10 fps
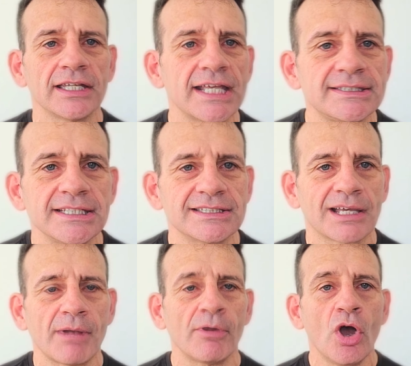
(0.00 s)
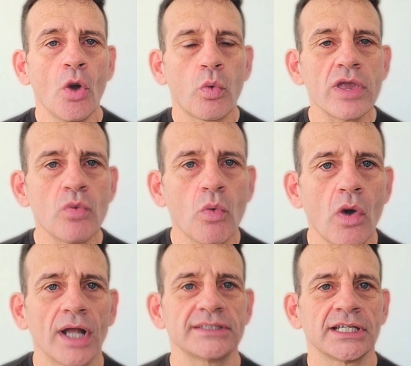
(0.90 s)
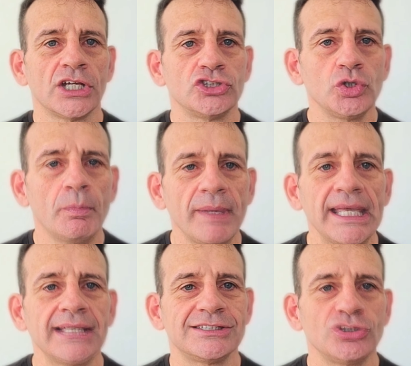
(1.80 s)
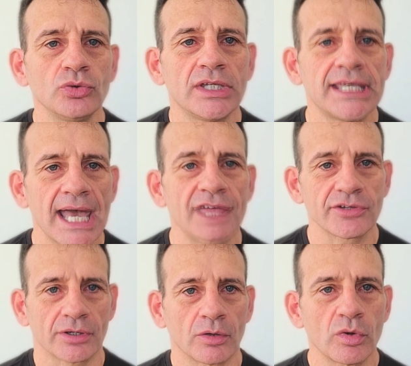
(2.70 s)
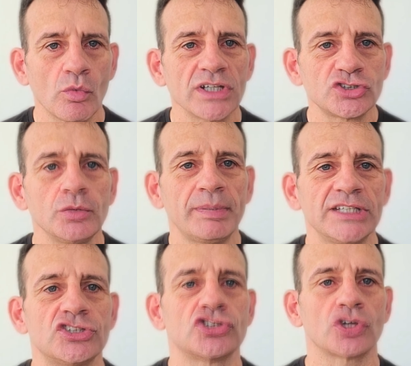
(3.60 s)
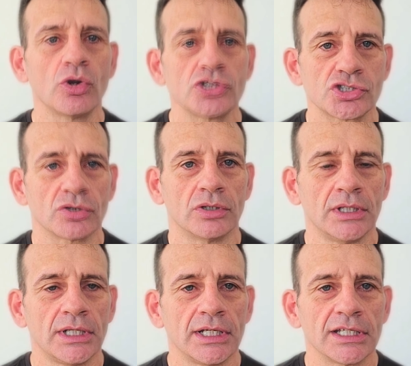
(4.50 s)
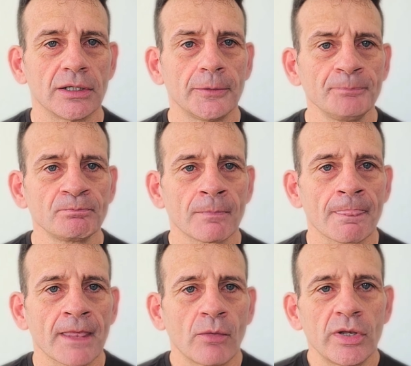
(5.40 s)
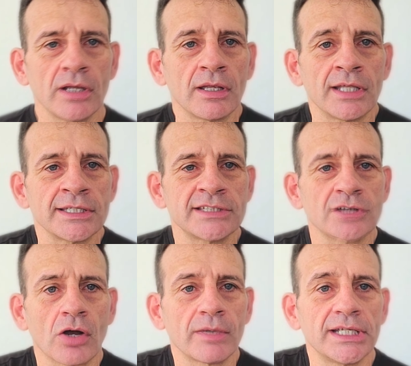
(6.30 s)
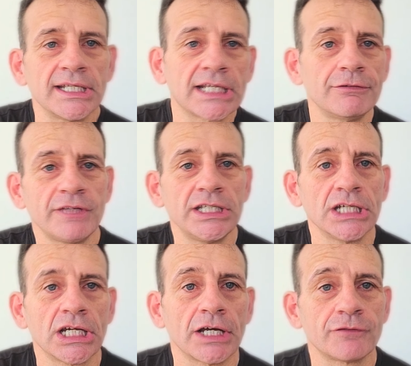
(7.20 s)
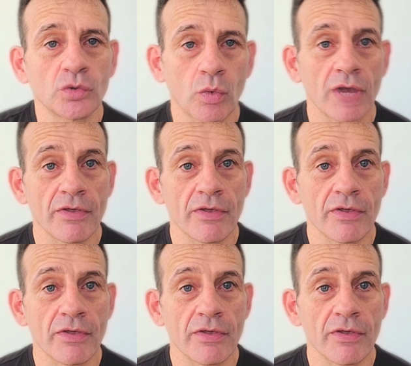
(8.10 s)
season coming up. We want to be together. We want to be social. It's already inconvenient enough to wear the